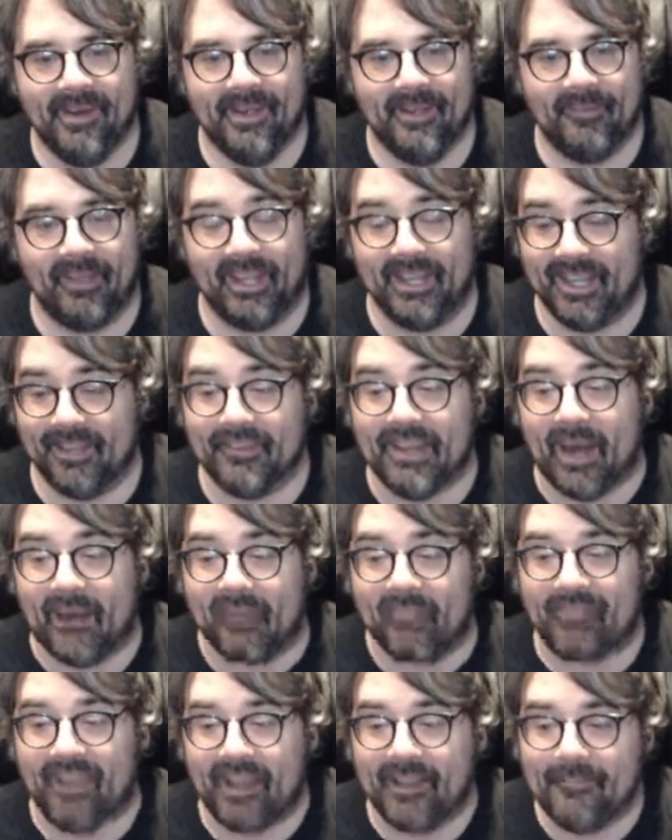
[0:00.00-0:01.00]
And even
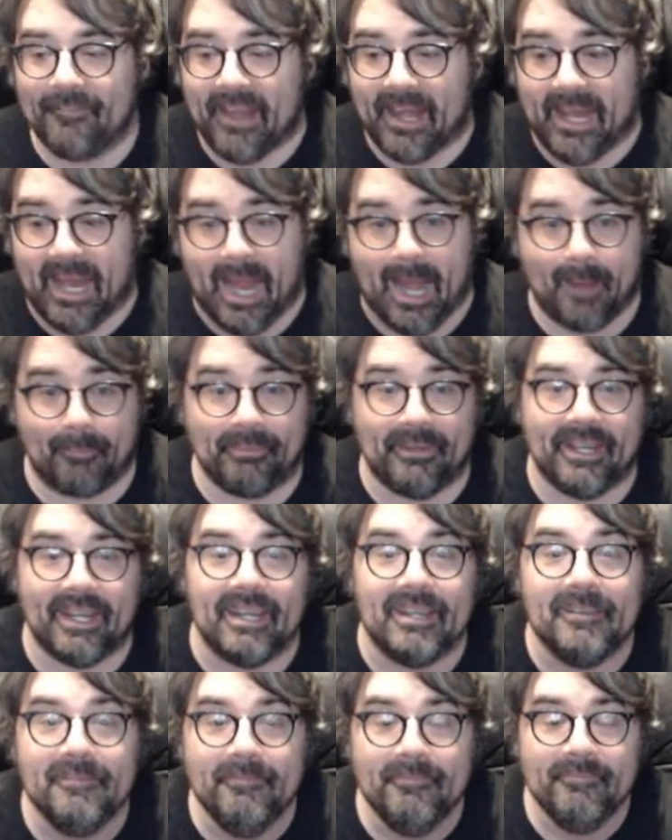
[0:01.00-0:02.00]
outside of that
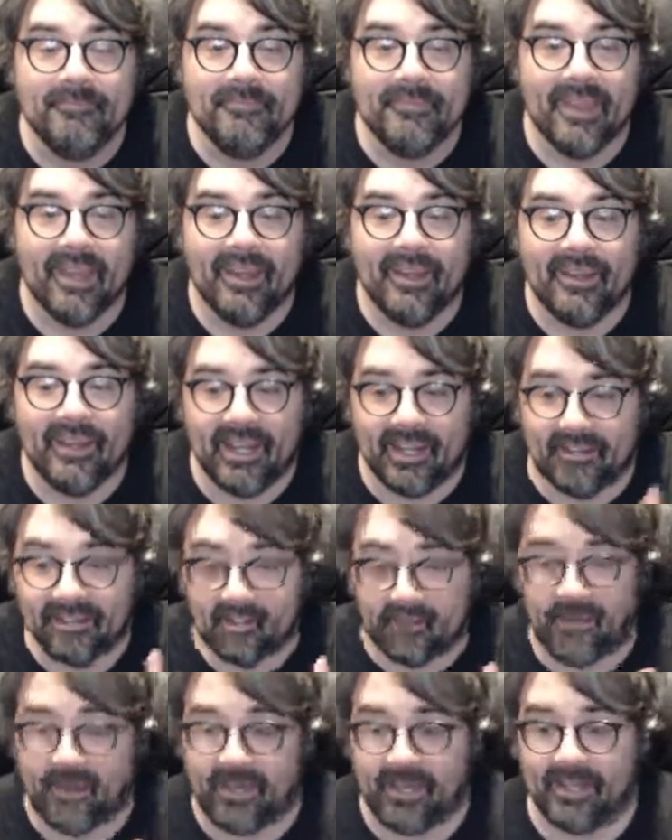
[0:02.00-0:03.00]
happening, it's
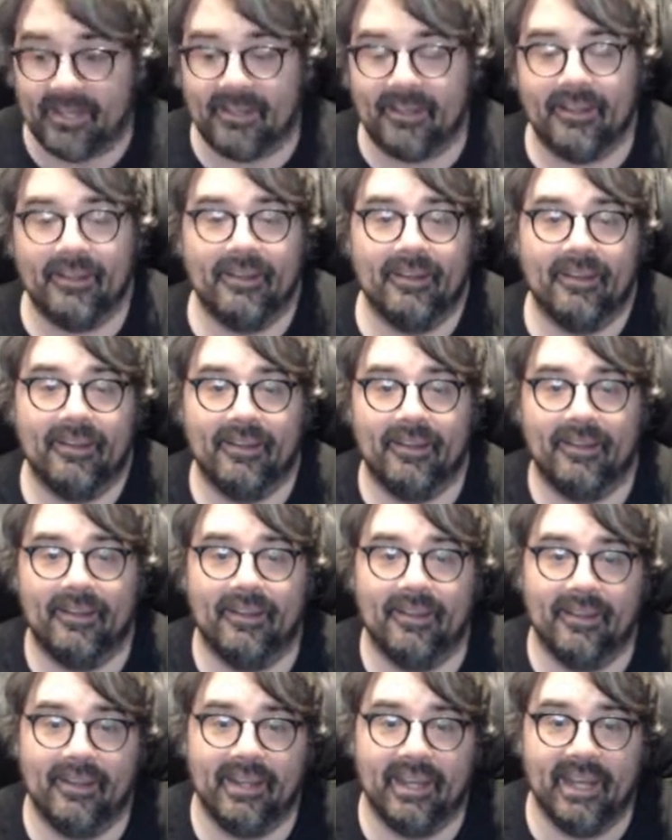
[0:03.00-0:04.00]
great.
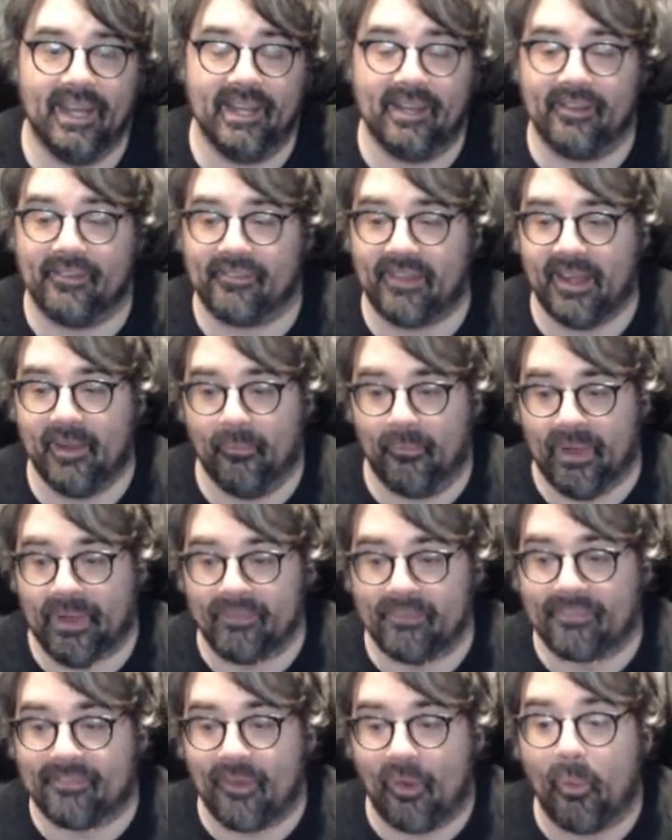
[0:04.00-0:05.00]
It went
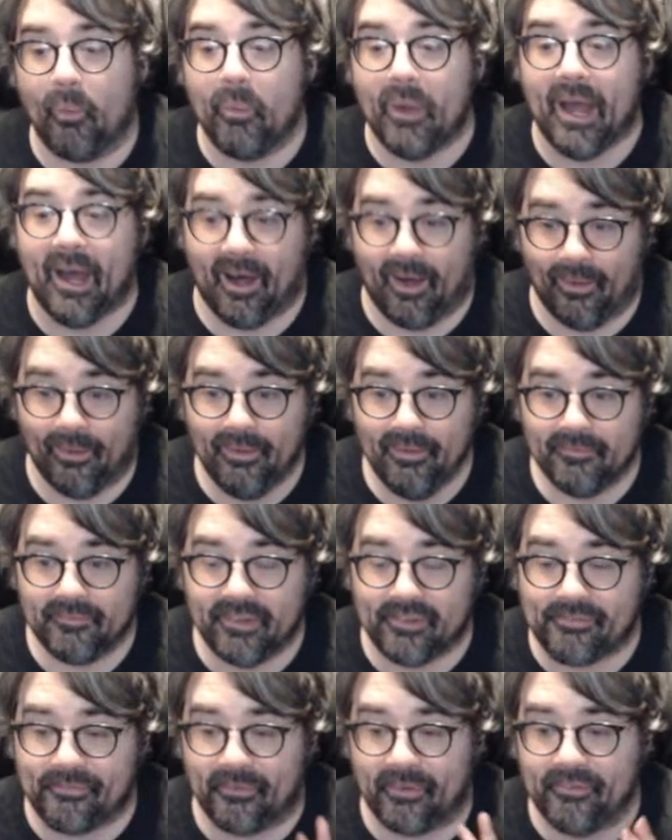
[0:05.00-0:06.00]
so well.
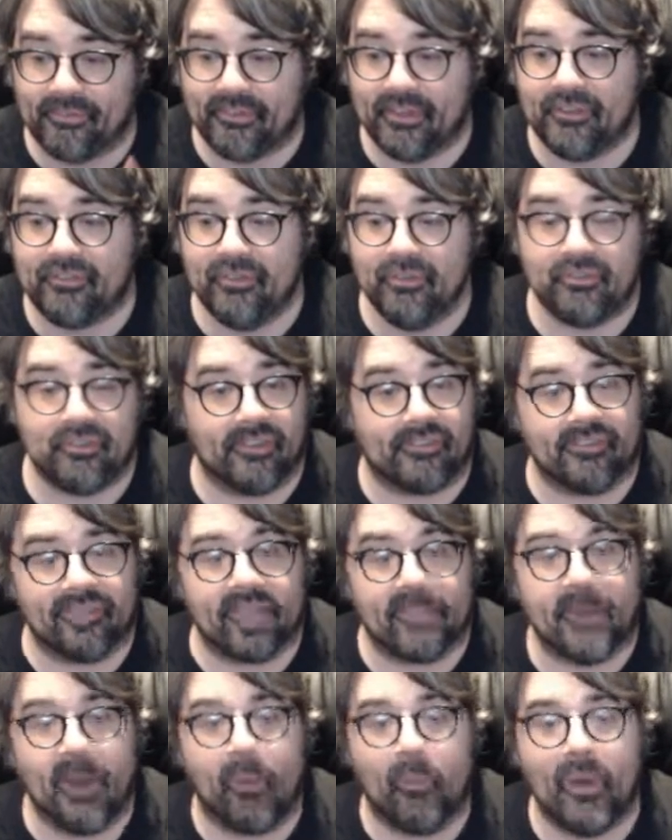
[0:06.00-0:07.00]
This first issue just
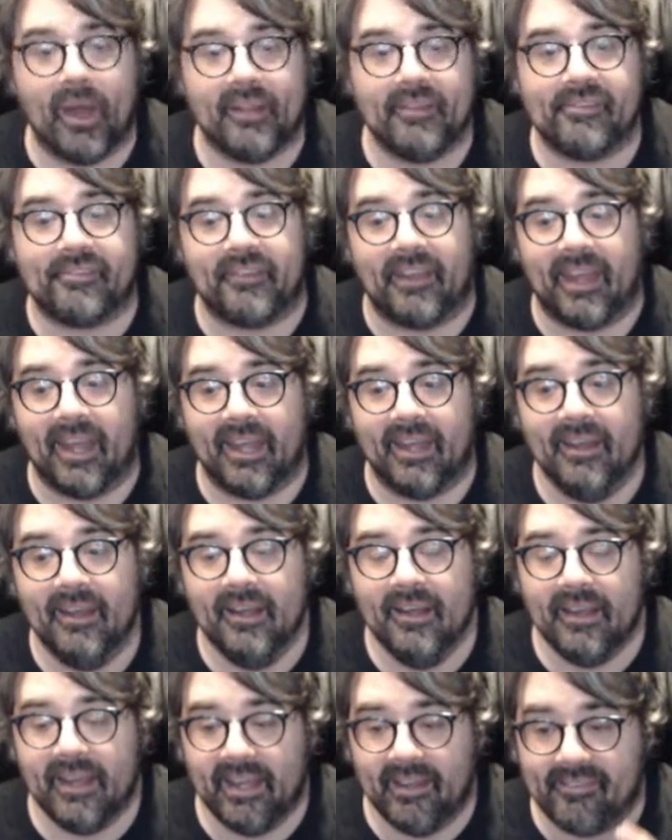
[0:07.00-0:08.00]
came out Wednesday.
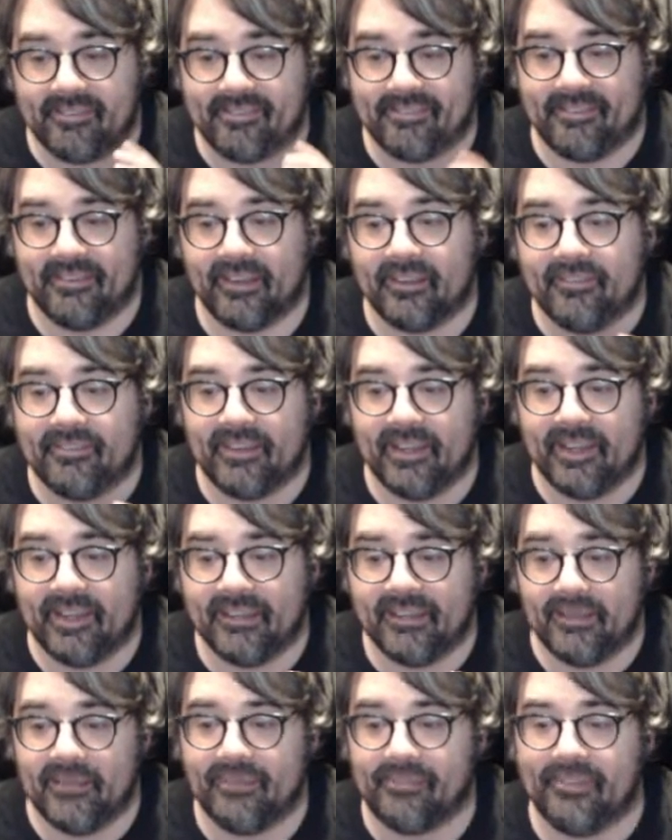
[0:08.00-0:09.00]
A
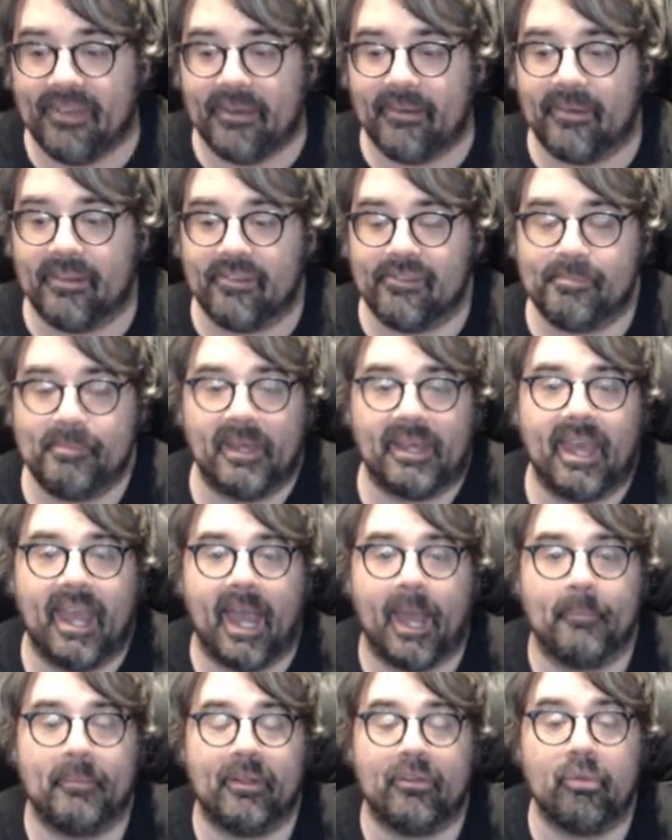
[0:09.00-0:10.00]
6-issue series
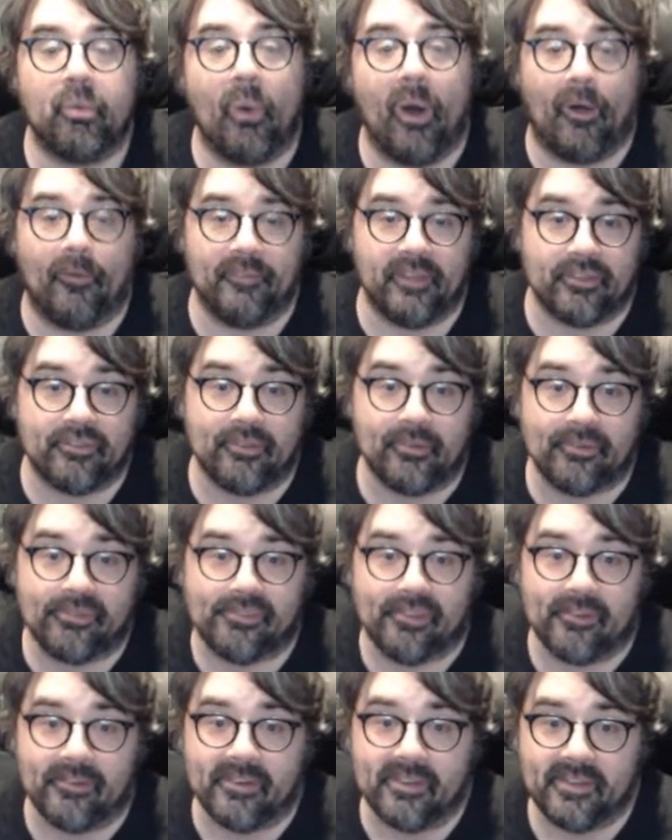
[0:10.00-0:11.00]
became a 12-issue
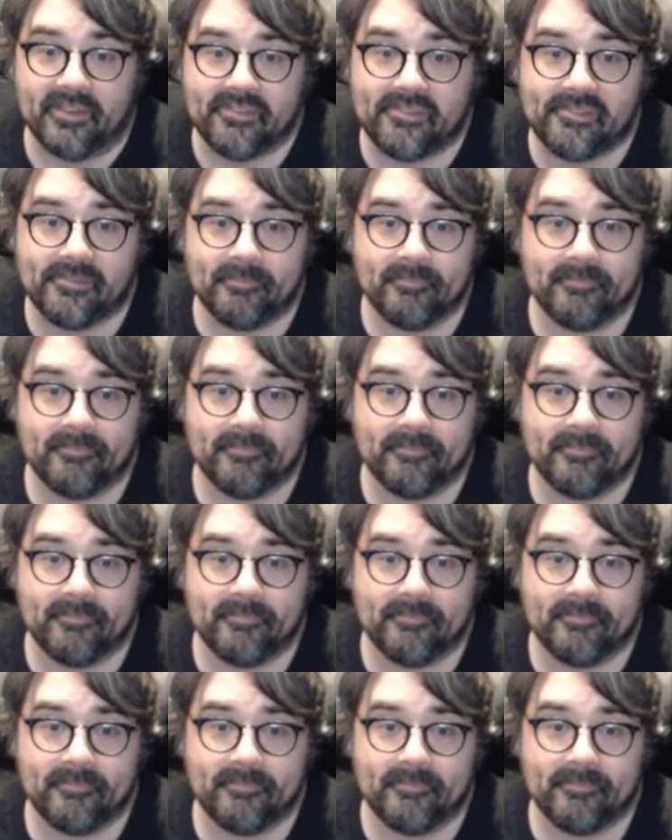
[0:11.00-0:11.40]
series.